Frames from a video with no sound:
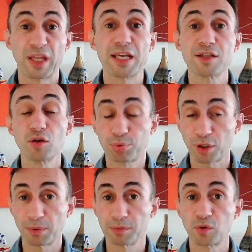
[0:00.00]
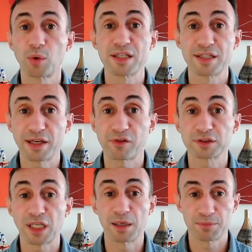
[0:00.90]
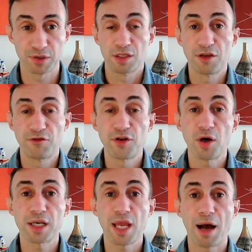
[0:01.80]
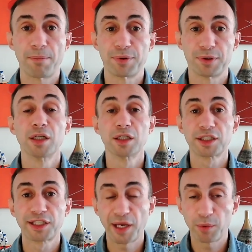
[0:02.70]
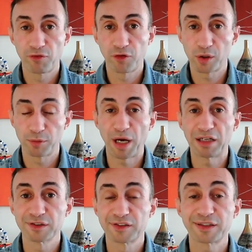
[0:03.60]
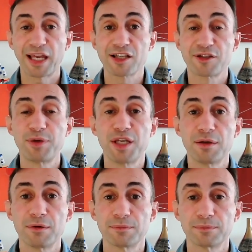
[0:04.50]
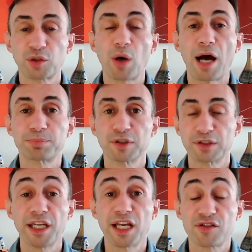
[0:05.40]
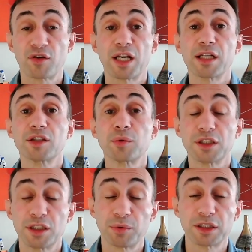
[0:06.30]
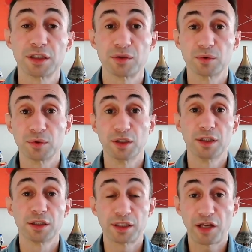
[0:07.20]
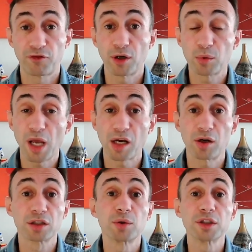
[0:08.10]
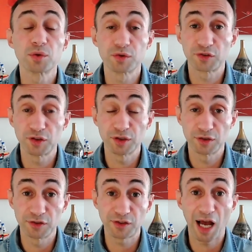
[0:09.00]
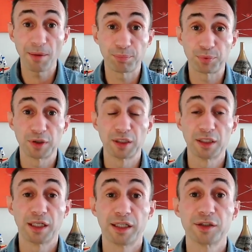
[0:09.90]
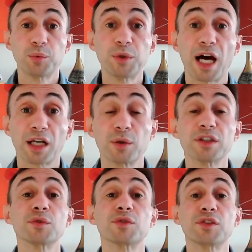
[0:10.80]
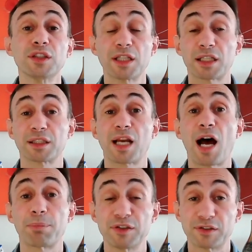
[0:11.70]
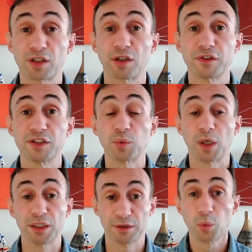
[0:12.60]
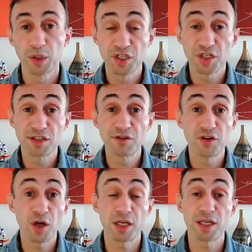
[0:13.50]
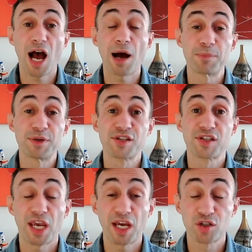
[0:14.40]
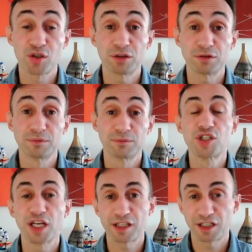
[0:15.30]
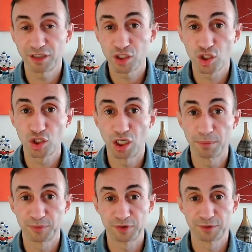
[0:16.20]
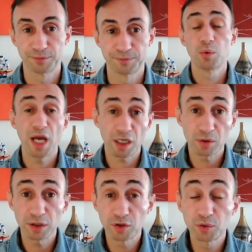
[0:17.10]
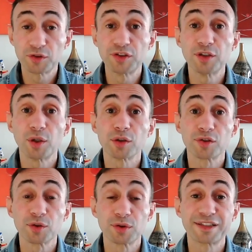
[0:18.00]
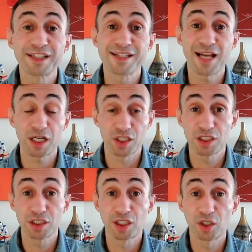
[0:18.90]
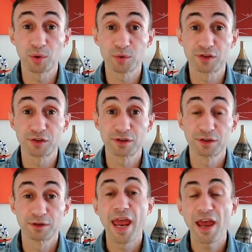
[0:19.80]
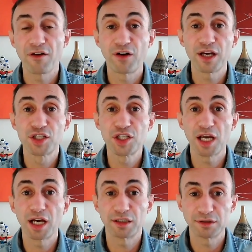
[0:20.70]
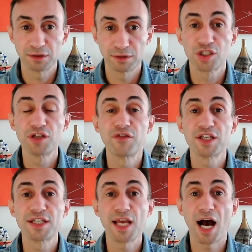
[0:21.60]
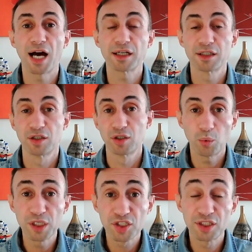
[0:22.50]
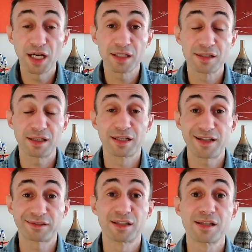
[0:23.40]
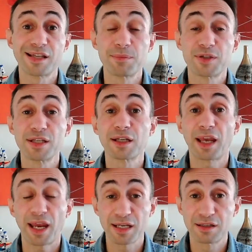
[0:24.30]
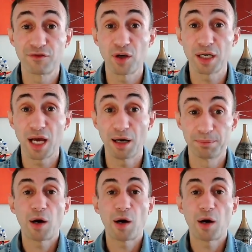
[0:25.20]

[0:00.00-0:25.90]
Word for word: There is no problem to run several times. The Fiori app carry forward balances has been deprecated in S400 2022. Therefore, we are not going to see this app and we are going to see another app instead of this one, which is the Fiori app schedule general ledger jobs. We are going to see also the transaction codes FAGL, GVTR, which does exactly the same thing as the Fiori app.